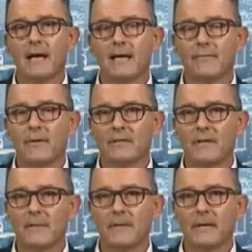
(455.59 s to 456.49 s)
if there's
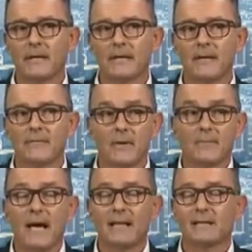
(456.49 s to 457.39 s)
something that gives them
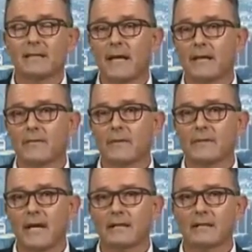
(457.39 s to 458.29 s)
light at the end of the
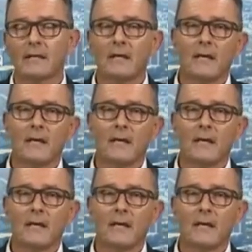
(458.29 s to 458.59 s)
tunnel,